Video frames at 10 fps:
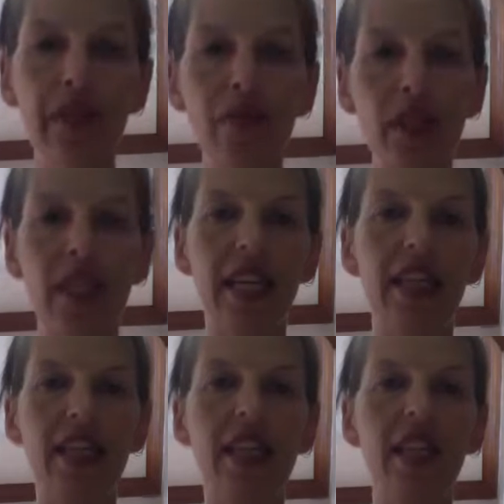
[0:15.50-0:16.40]
for the
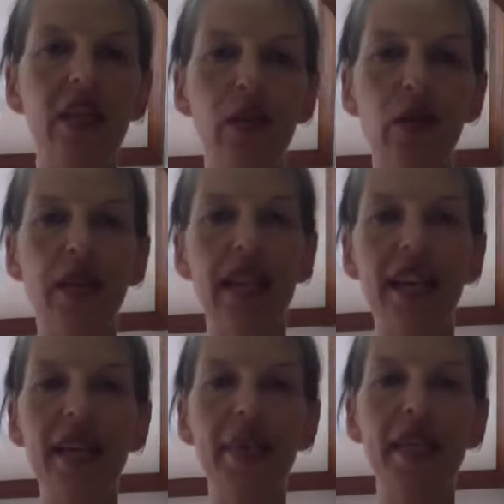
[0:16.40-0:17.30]
Tasty
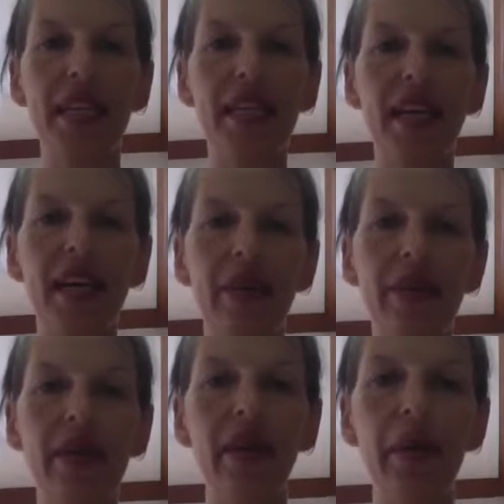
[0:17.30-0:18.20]
Tuesday because I
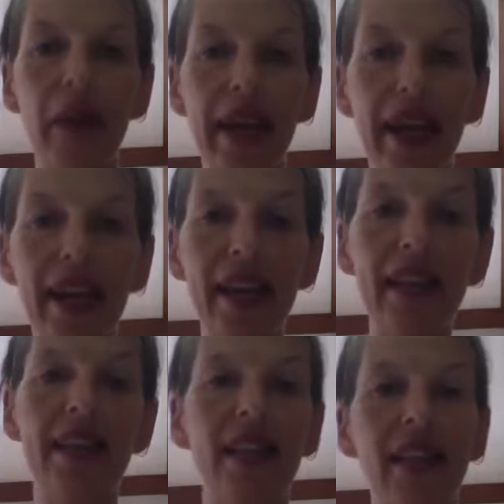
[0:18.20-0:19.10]
was away.
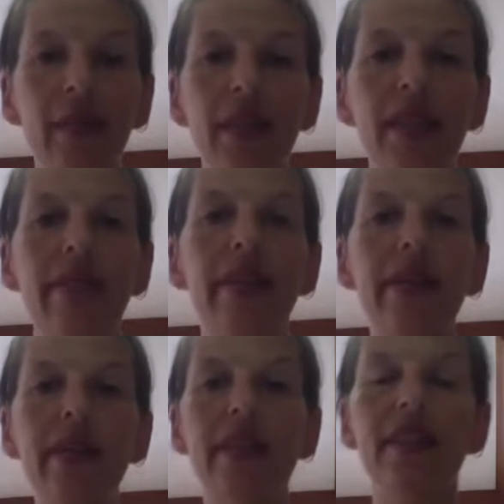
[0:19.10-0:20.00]
It's a little bit
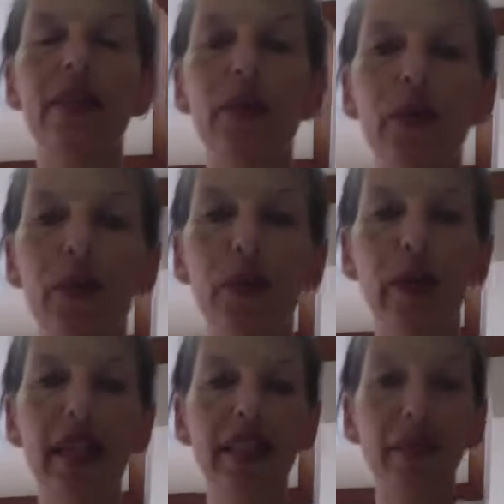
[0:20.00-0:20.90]
difficult to
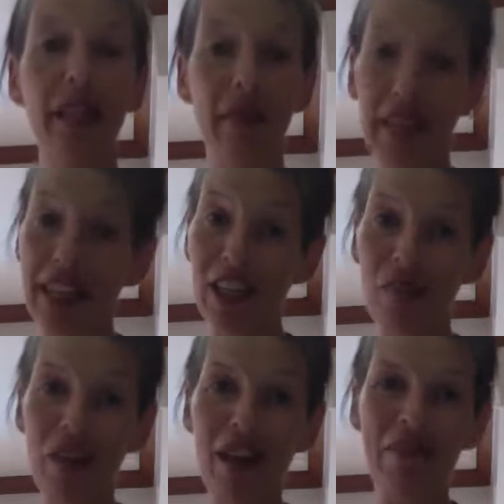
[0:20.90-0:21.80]
create something in my kitchen
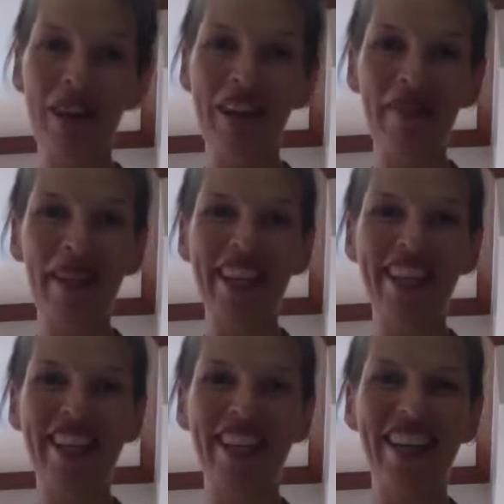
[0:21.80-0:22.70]
when I'm not in my
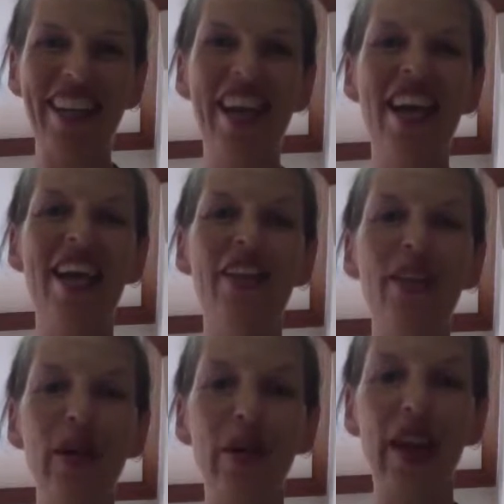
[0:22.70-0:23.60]
kitchen. So,